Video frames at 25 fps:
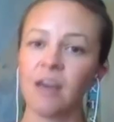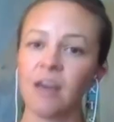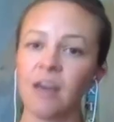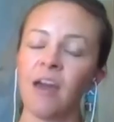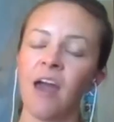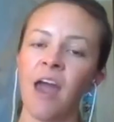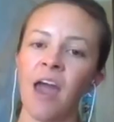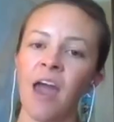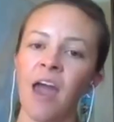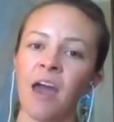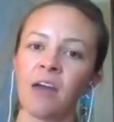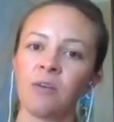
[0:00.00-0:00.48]

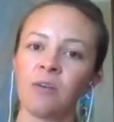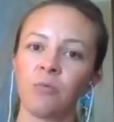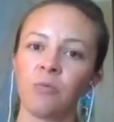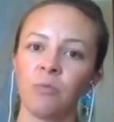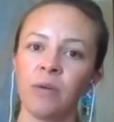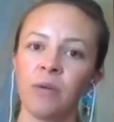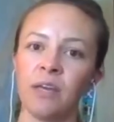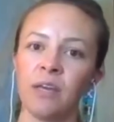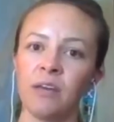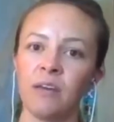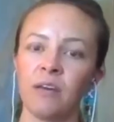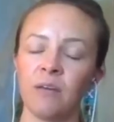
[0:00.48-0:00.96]
And
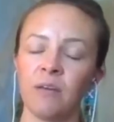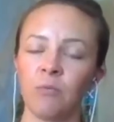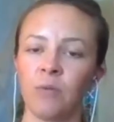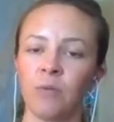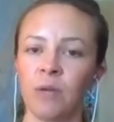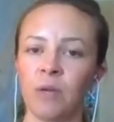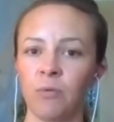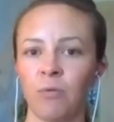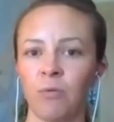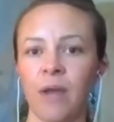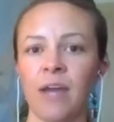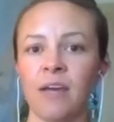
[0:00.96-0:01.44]
we, we
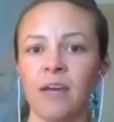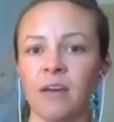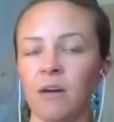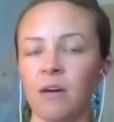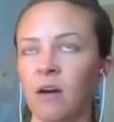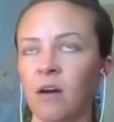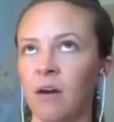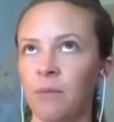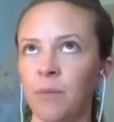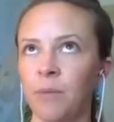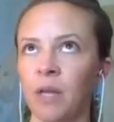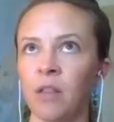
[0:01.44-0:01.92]
rate,
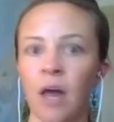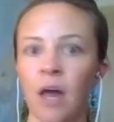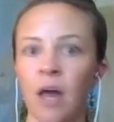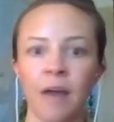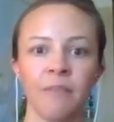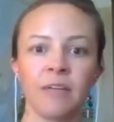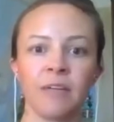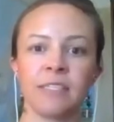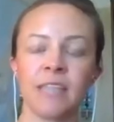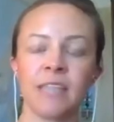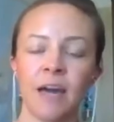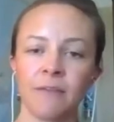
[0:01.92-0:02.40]
um, a lot of
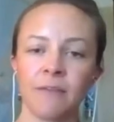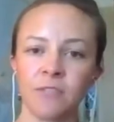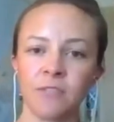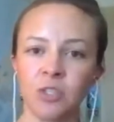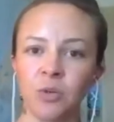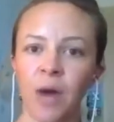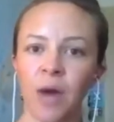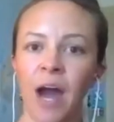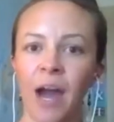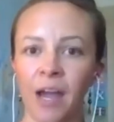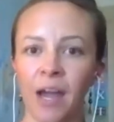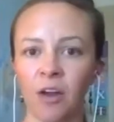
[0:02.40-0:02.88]
us have to
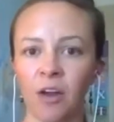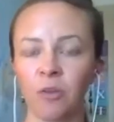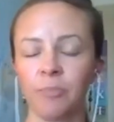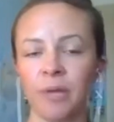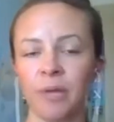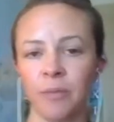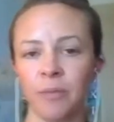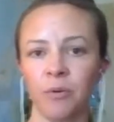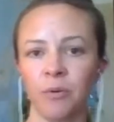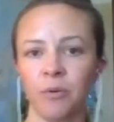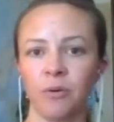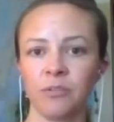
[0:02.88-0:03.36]
hire
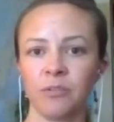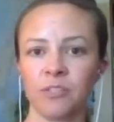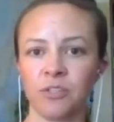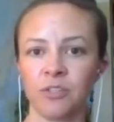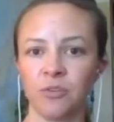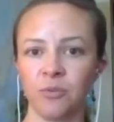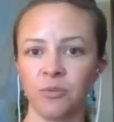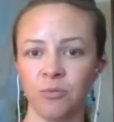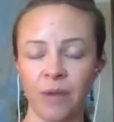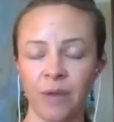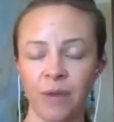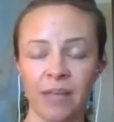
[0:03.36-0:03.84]
people to
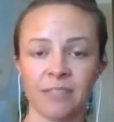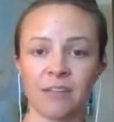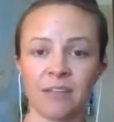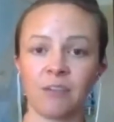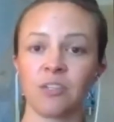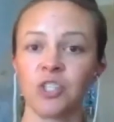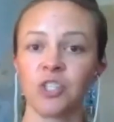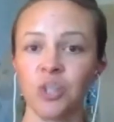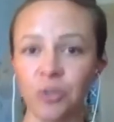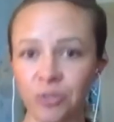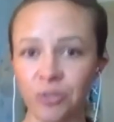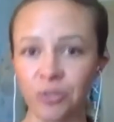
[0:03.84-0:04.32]
raise our
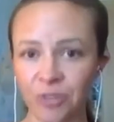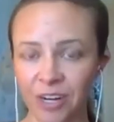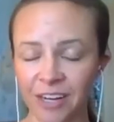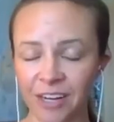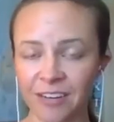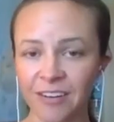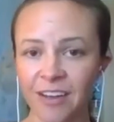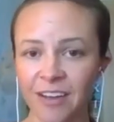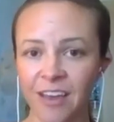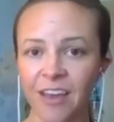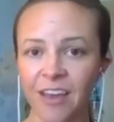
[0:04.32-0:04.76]
children